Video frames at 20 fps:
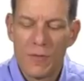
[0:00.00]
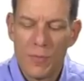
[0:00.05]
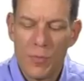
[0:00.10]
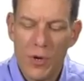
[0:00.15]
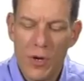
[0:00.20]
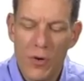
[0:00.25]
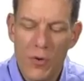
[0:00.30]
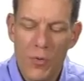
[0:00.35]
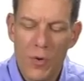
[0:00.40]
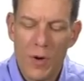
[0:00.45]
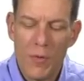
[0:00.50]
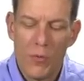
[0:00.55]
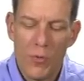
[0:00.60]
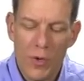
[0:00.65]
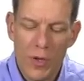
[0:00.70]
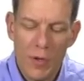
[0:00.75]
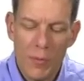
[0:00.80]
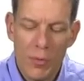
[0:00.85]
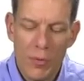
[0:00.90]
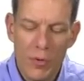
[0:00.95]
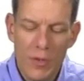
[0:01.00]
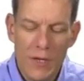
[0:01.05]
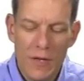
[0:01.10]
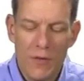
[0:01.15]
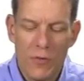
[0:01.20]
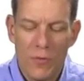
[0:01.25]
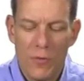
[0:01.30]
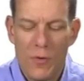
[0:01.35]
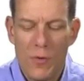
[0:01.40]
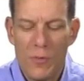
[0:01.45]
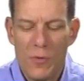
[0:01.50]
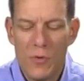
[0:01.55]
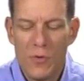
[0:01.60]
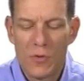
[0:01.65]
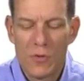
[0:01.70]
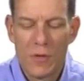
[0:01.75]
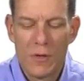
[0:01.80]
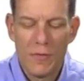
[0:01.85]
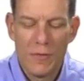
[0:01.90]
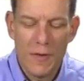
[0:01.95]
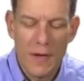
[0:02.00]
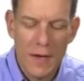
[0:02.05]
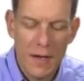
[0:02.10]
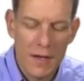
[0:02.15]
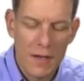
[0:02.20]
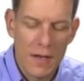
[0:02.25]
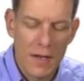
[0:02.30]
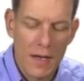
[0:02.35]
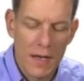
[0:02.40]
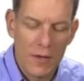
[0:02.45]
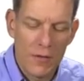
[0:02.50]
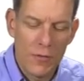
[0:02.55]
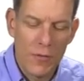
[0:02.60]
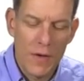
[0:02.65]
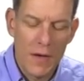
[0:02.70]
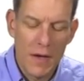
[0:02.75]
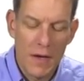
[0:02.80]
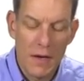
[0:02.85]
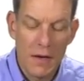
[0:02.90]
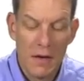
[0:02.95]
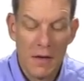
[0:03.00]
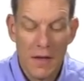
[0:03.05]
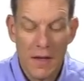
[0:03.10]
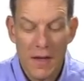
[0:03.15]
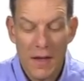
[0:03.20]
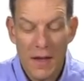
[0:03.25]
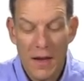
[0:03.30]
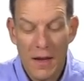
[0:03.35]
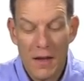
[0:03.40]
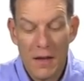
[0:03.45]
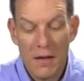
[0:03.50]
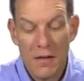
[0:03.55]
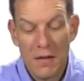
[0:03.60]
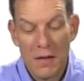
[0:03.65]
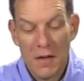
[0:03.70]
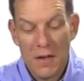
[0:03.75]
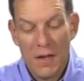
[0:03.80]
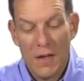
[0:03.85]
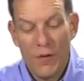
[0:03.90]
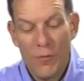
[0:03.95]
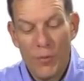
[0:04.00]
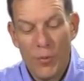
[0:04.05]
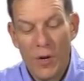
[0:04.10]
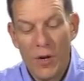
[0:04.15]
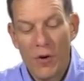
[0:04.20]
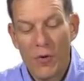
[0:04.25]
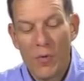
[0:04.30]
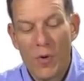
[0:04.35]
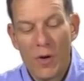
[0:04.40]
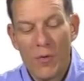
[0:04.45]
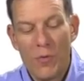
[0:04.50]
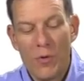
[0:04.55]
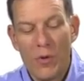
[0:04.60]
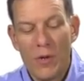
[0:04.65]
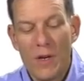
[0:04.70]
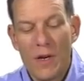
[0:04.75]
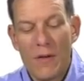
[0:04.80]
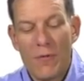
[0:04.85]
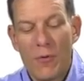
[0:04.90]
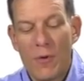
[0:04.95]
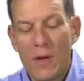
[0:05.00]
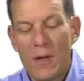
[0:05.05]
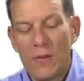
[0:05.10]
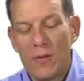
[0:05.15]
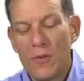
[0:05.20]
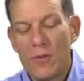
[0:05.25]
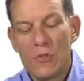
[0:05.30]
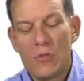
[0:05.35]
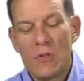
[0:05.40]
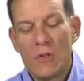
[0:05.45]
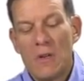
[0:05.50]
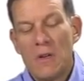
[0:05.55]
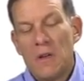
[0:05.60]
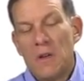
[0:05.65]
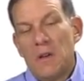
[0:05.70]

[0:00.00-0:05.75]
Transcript: If player one really believes firm two is going to fight, then that's fine. And if player one really never enters,